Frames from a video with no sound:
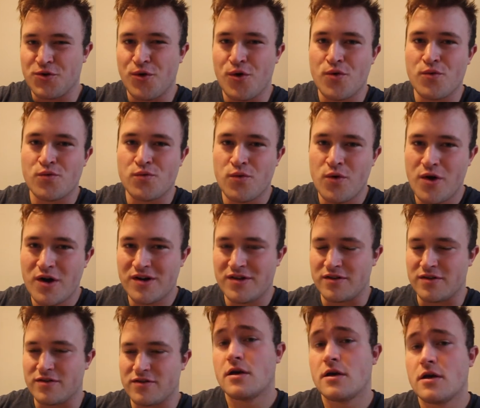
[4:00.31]
go on
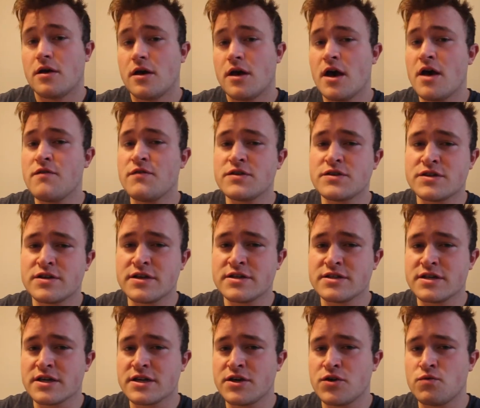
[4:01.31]
runs. Ever
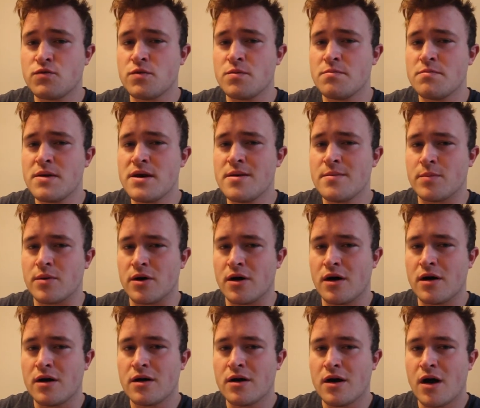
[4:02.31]
since I can
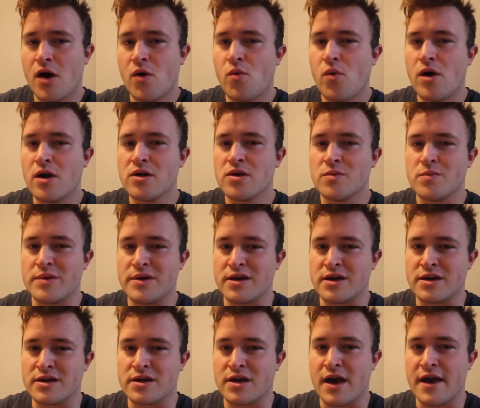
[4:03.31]
remember, I wanted to be
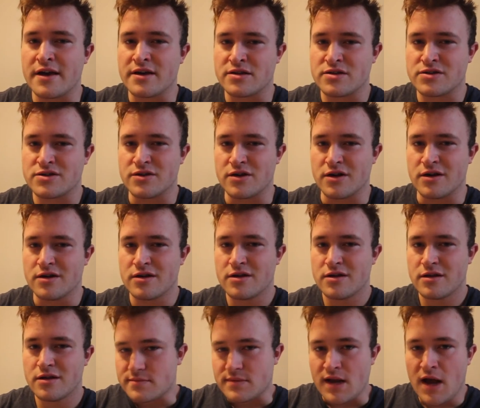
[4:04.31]
a gangster.
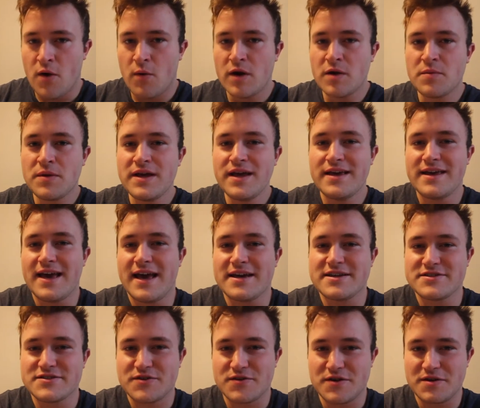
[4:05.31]
I want to play a
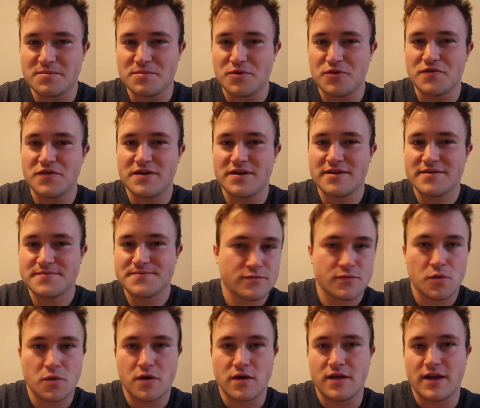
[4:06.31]
gangster in a movie,
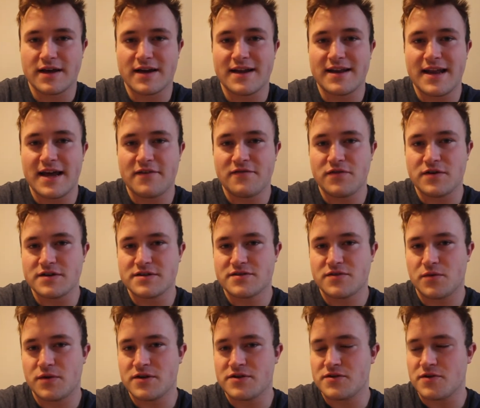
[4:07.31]
or like a Netflix
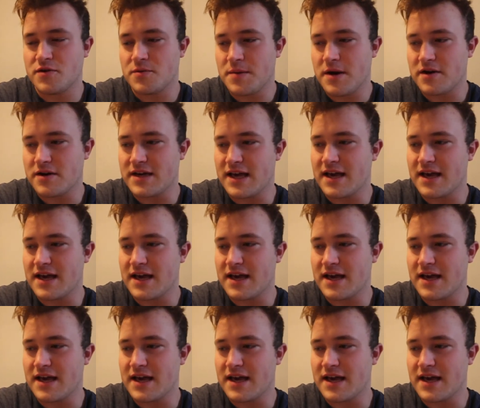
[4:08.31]
original about